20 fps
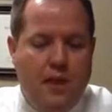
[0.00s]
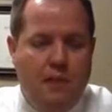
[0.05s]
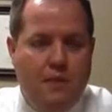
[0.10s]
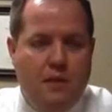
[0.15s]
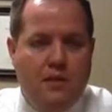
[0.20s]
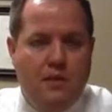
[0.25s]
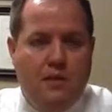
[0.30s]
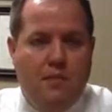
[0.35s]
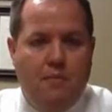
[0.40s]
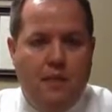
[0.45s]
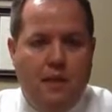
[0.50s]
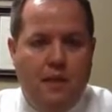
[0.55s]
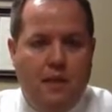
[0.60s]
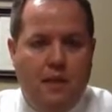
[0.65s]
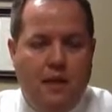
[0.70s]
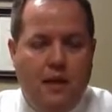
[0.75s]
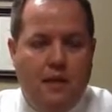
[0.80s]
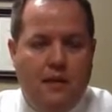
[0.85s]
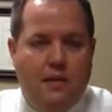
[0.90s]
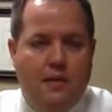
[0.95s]
be something
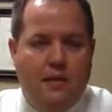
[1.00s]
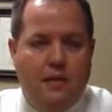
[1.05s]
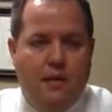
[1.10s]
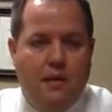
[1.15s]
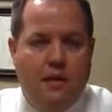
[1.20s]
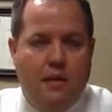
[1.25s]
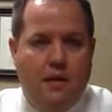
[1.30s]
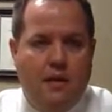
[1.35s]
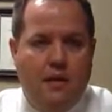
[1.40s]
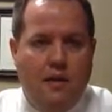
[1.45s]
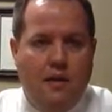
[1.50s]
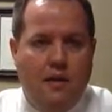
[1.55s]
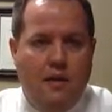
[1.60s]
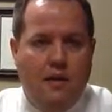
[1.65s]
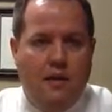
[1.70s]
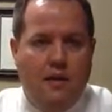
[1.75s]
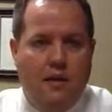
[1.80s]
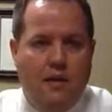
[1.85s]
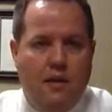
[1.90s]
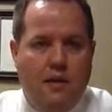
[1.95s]
that
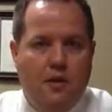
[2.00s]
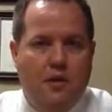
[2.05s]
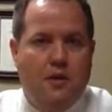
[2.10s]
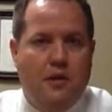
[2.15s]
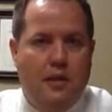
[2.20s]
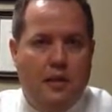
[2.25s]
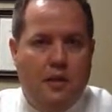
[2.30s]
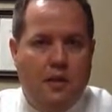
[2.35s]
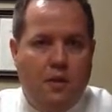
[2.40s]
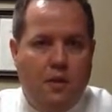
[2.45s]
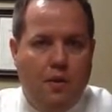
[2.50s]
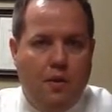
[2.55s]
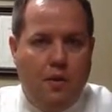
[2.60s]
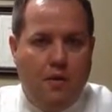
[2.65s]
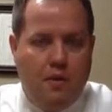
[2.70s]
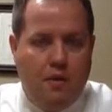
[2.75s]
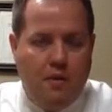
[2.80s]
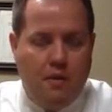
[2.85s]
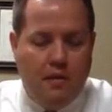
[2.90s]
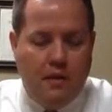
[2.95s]
you're dealing with
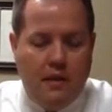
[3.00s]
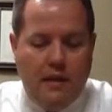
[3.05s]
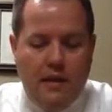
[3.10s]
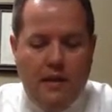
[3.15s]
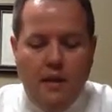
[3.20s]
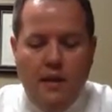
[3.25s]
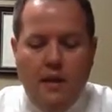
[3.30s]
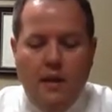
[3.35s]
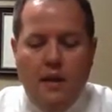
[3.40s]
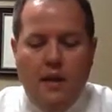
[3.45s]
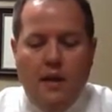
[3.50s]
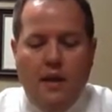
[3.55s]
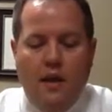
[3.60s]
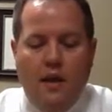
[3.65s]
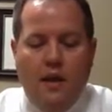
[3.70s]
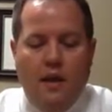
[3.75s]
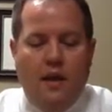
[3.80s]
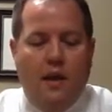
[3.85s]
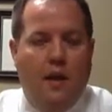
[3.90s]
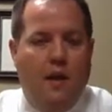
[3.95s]
currently,
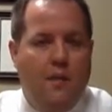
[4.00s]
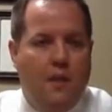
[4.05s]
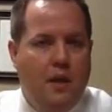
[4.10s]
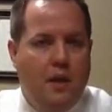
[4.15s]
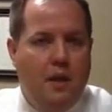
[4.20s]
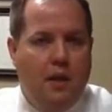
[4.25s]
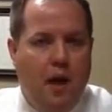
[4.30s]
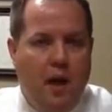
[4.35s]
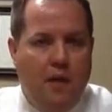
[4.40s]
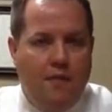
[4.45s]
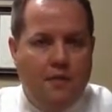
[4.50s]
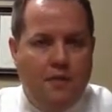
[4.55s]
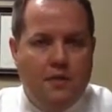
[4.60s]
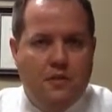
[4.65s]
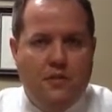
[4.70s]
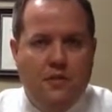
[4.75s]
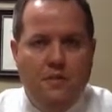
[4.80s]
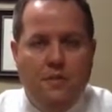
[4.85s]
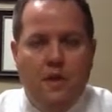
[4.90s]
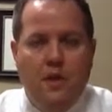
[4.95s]
come into the
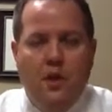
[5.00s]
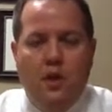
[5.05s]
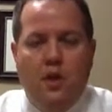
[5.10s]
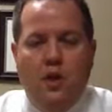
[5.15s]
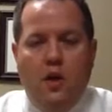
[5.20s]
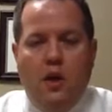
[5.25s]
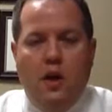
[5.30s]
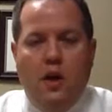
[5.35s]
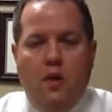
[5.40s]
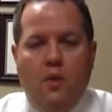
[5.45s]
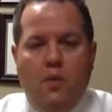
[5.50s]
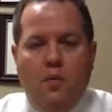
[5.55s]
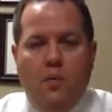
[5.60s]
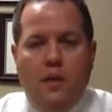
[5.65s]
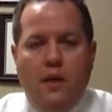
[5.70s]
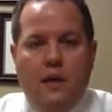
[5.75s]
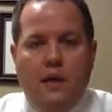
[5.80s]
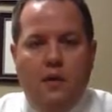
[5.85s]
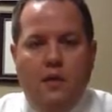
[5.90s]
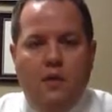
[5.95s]
office.
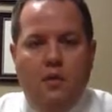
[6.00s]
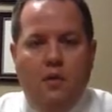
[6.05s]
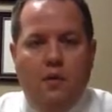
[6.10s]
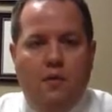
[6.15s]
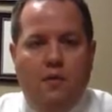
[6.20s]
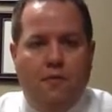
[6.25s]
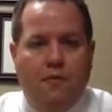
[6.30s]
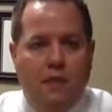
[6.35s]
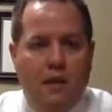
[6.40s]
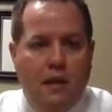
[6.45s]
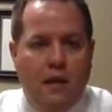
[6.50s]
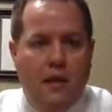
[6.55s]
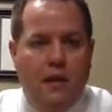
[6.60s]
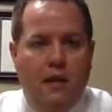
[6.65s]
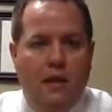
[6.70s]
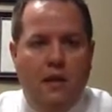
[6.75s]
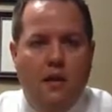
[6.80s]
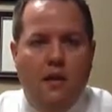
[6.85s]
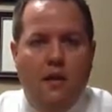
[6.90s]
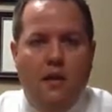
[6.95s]
We do a free
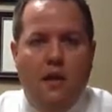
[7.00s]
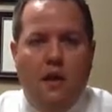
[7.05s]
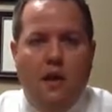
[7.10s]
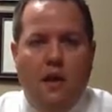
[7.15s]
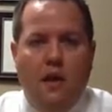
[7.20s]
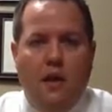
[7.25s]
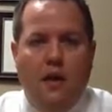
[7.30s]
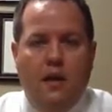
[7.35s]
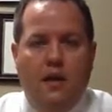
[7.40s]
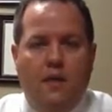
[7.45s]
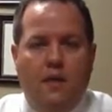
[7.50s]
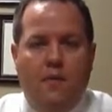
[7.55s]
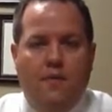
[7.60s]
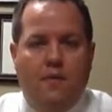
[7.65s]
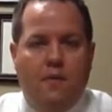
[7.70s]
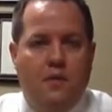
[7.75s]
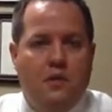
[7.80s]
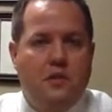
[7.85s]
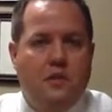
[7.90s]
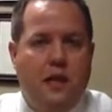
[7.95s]

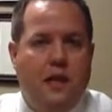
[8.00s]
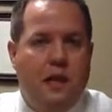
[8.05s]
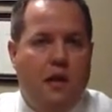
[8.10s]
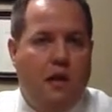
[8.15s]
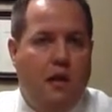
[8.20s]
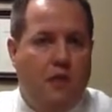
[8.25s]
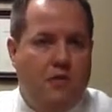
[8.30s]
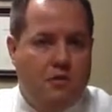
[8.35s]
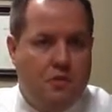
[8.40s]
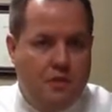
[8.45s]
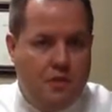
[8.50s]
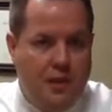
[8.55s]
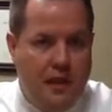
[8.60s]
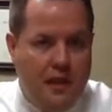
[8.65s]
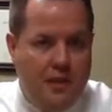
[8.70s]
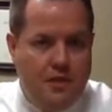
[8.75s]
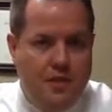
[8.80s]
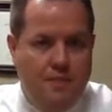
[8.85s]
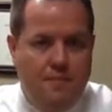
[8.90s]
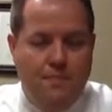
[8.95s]
first day
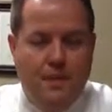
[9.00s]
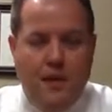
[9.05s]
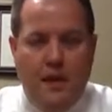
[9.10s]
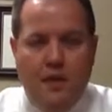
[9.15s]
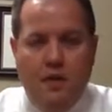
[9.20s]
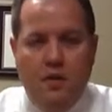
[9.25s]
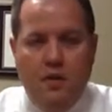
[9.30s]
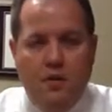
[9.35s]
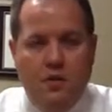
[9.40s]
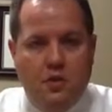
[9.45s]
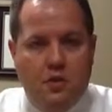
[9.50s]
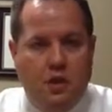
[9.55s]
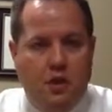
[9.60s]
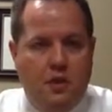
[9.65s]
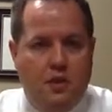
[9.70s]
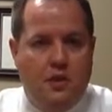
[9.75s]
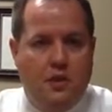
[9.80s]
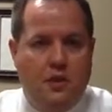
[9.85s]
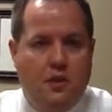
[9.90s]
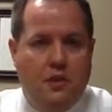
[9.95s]
consultation at no
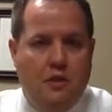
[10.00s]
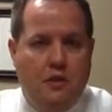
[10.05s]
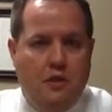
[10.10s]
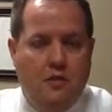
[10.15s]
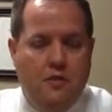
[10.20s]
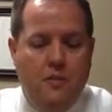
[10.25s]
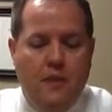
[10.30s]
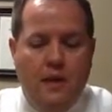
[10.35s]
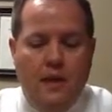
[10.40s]
charge to you,